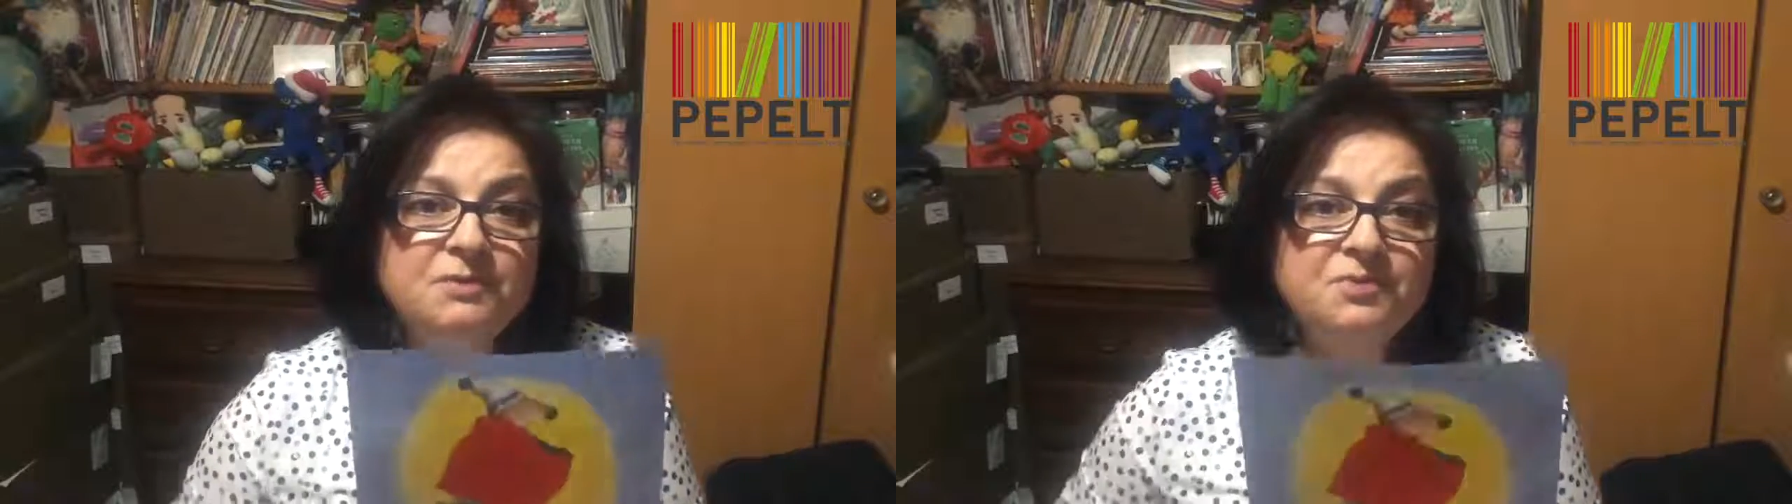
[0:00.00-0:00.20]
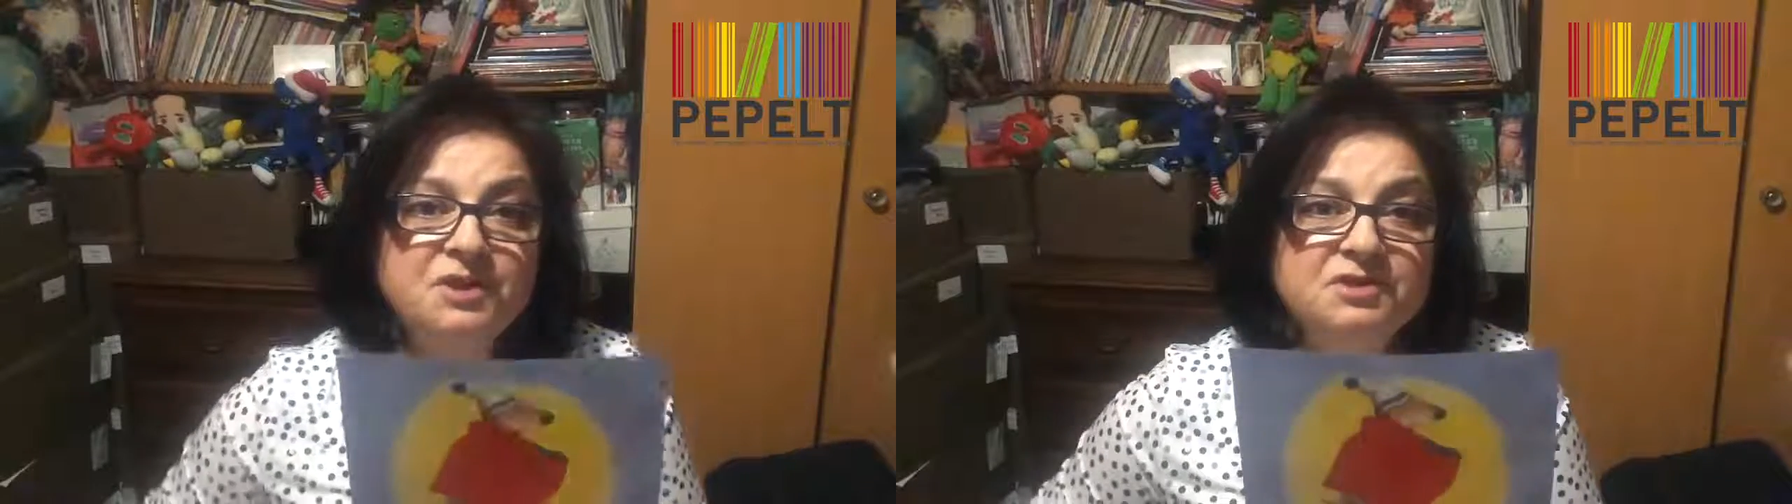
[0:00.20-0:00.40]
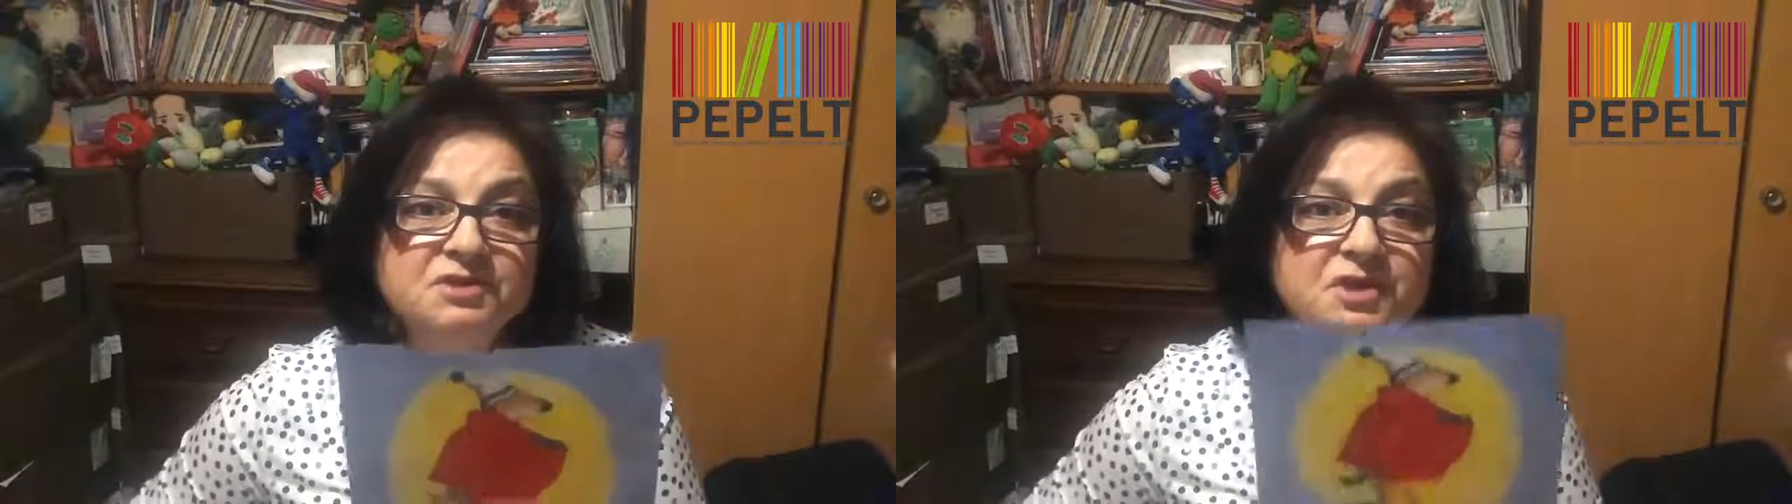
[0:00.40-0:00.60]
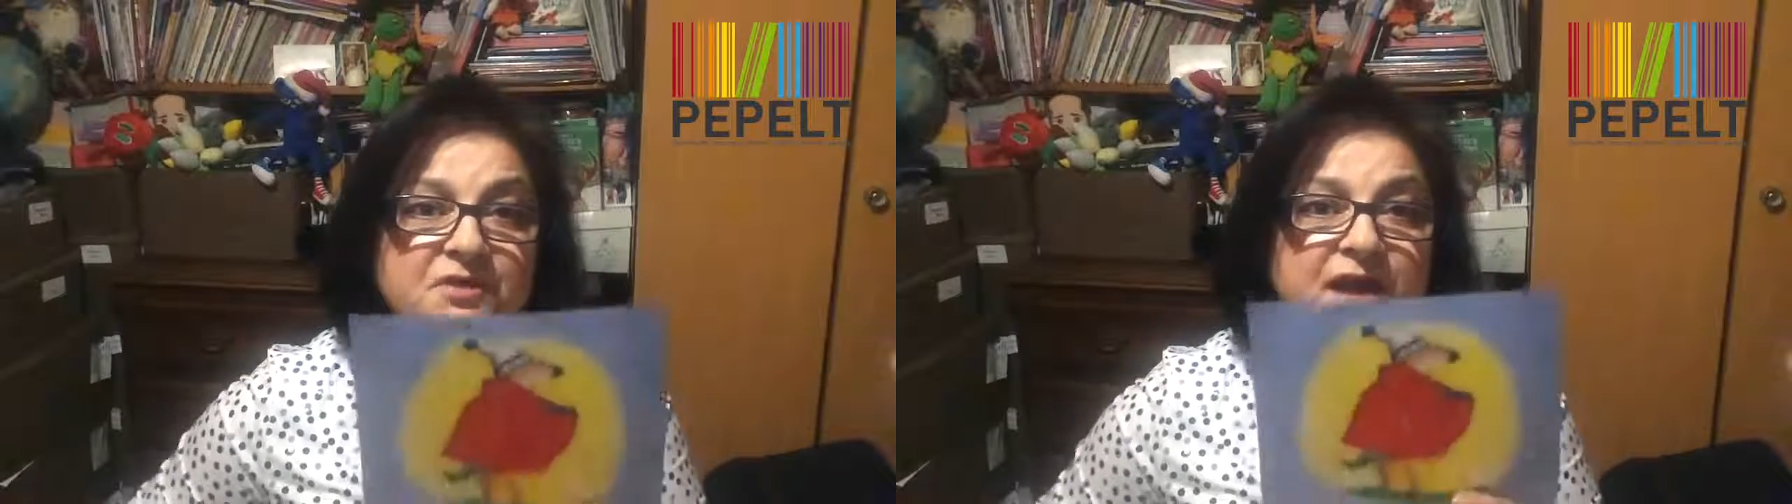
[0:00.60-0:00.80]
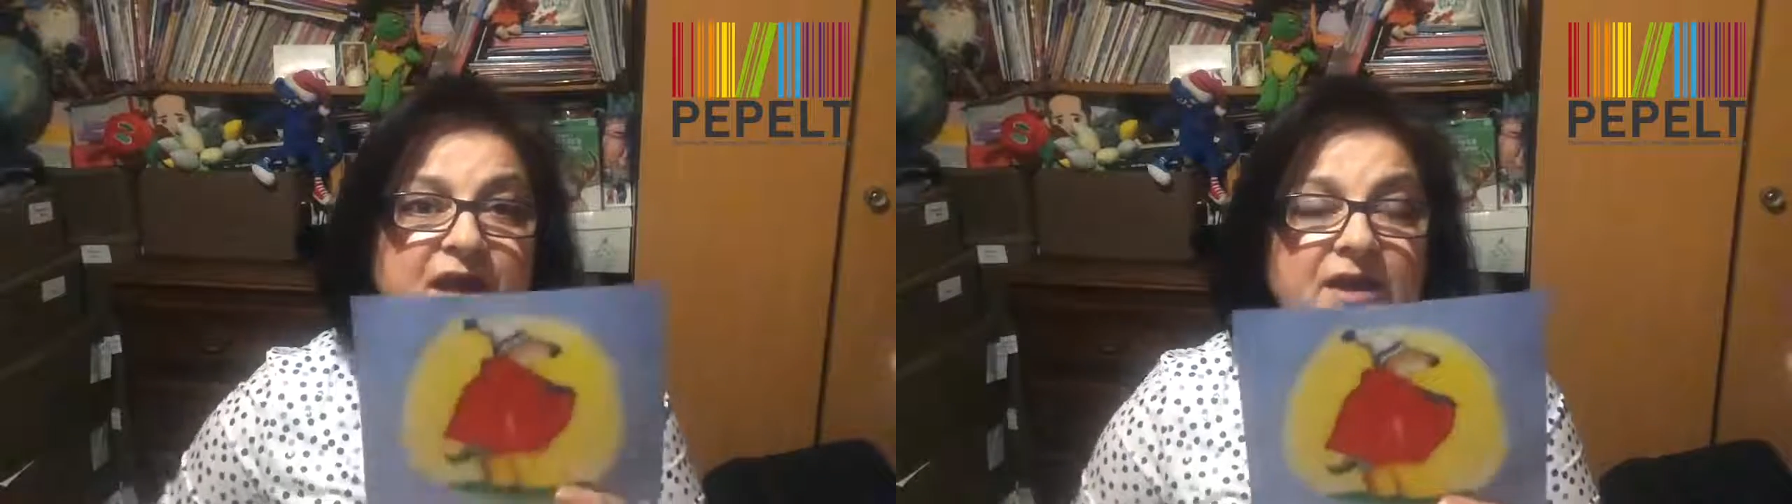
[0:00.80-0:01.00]
the
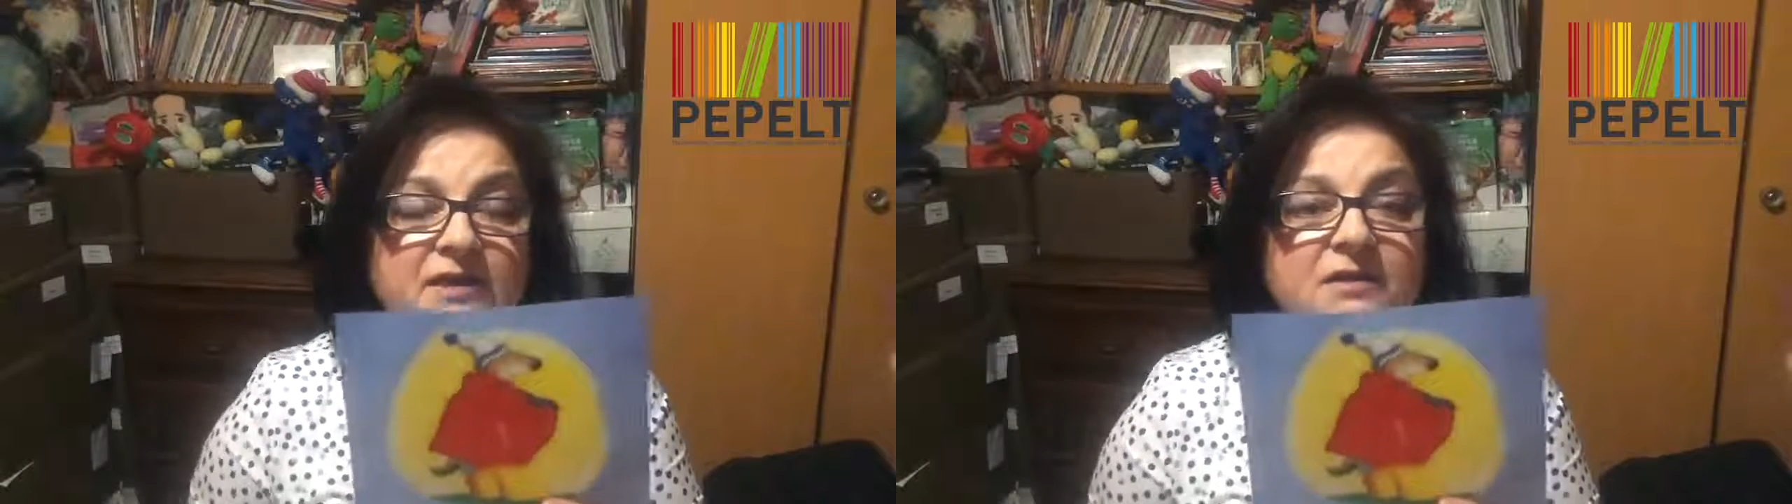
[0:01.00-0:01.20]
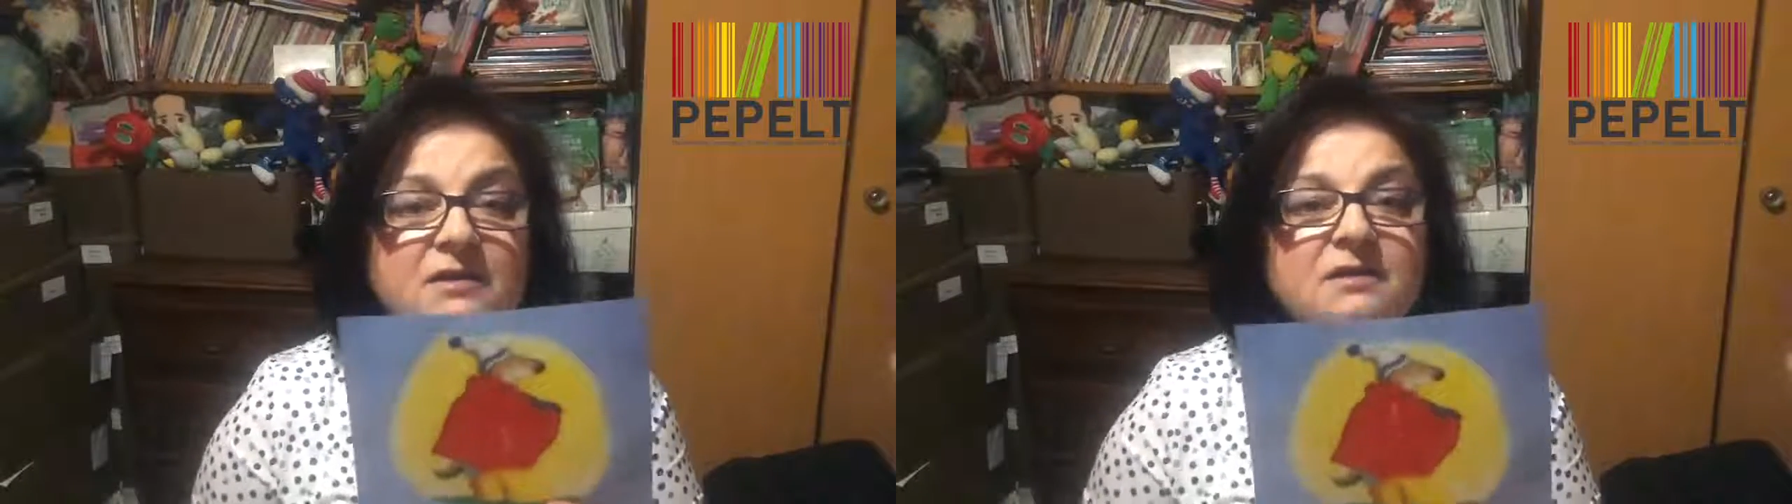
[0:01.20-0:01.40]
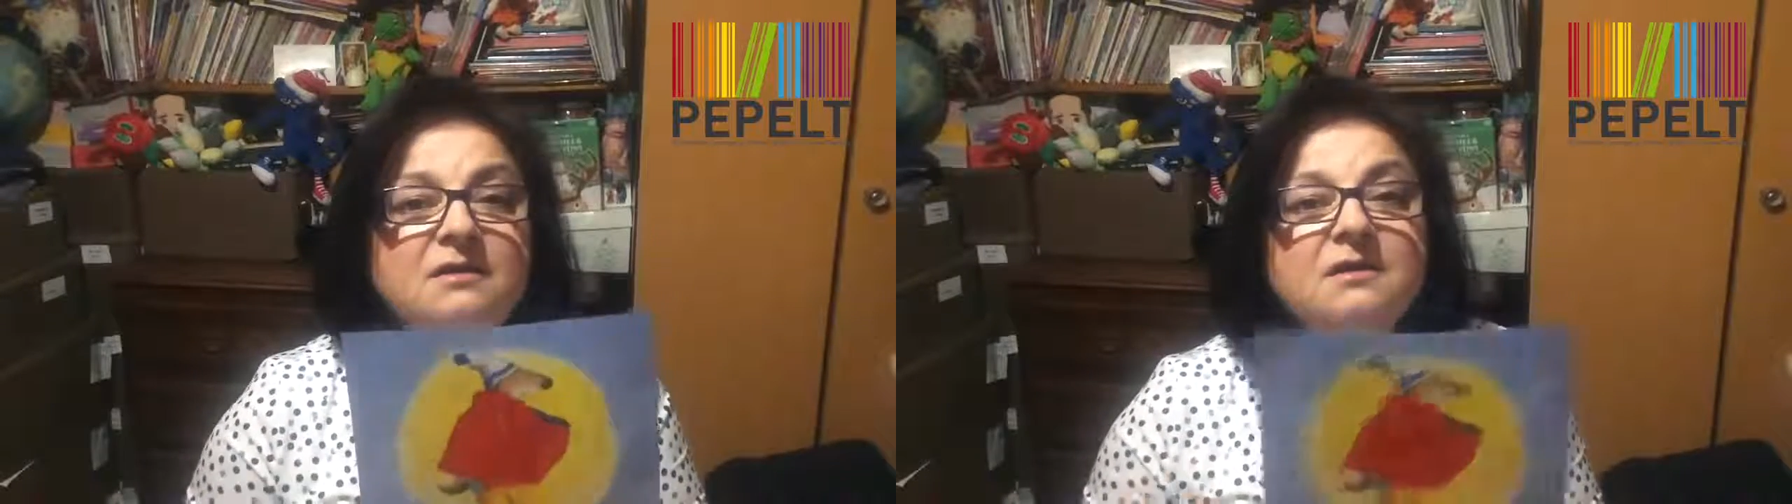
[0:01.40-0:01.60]
picture and